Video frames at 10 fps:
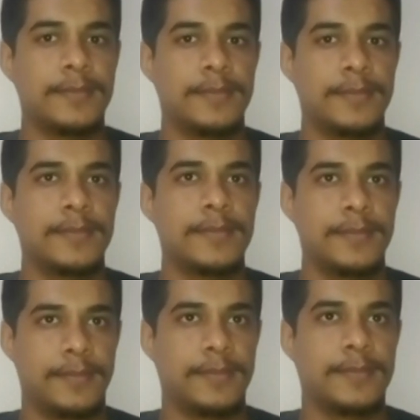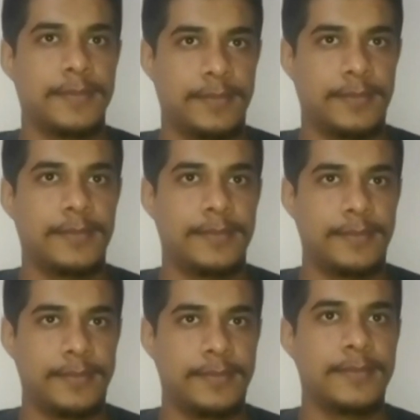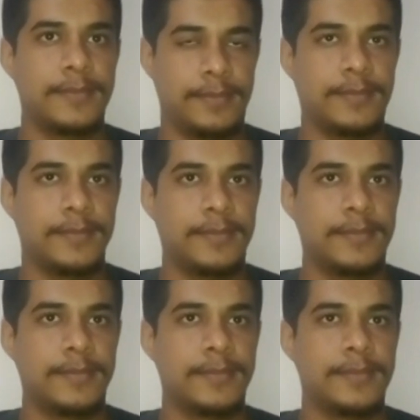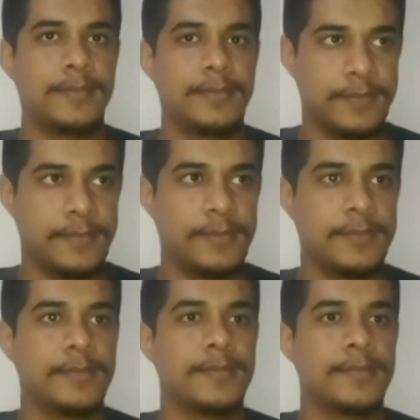This person isn't speaking.